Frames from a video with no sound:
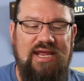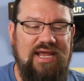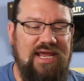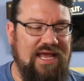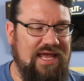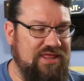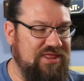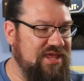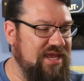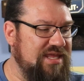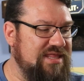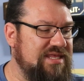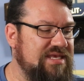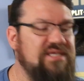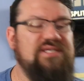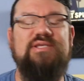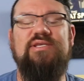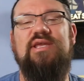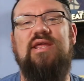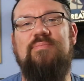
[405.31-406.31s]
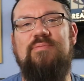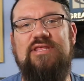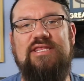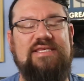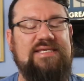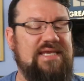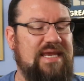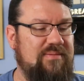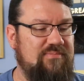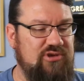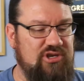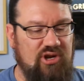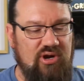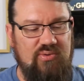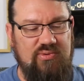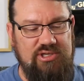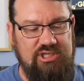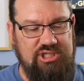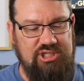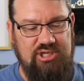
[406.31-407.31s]
I think this is going to be the same.
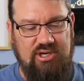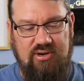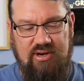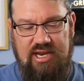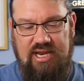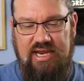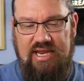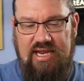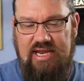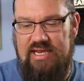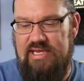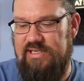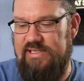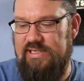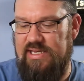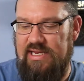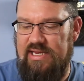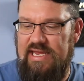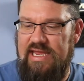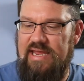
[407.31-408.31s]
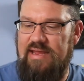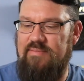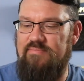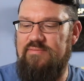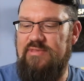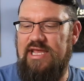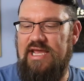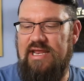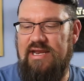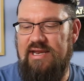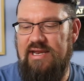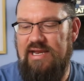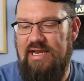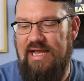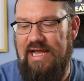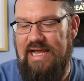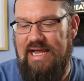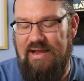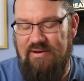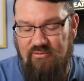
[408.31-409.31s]
Darwin's Journey is a game that
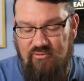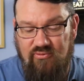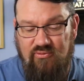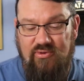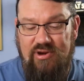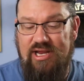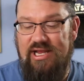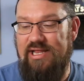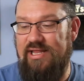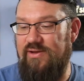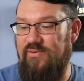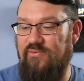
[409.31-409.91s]
I really,